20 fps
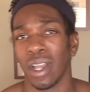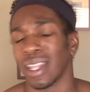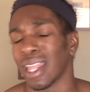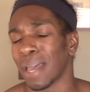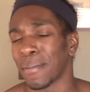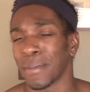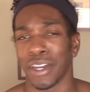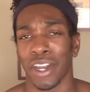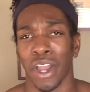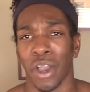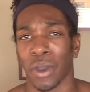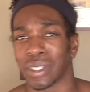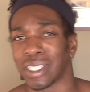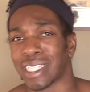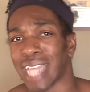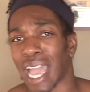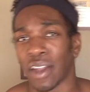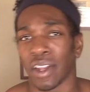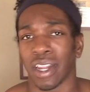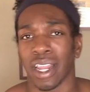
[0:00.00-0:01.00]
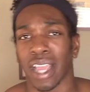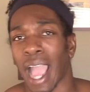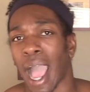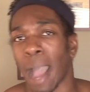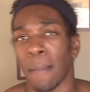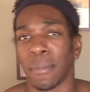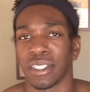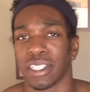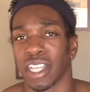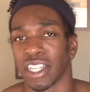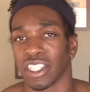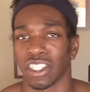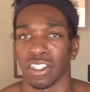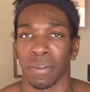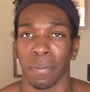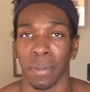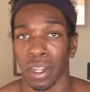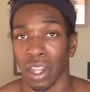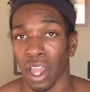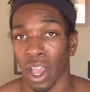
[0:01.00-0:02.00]
Let me know down in the comment
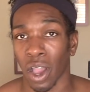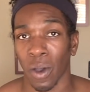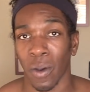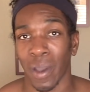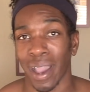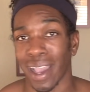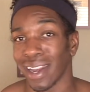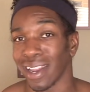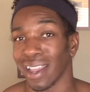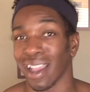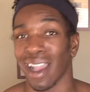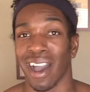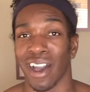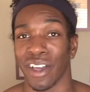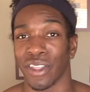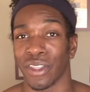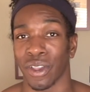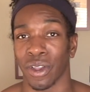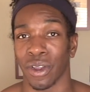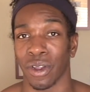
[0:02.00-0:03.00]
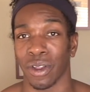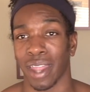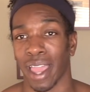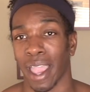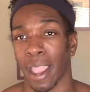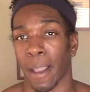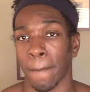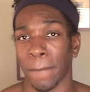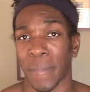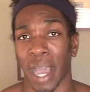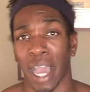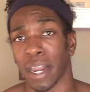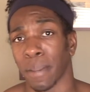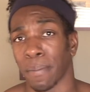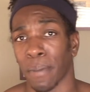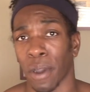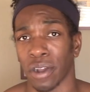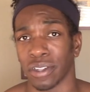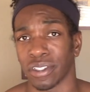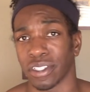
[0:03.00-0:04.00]
section below any other like body
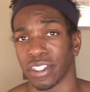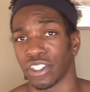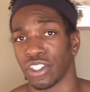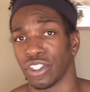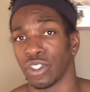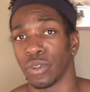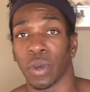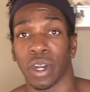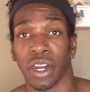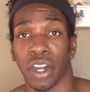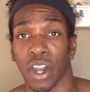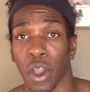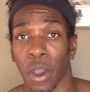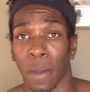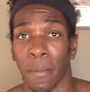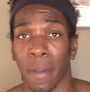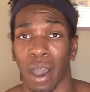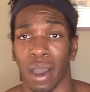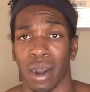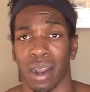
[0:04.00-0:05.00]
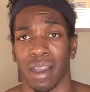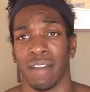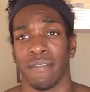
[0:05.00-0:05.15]
parts that you want to know about,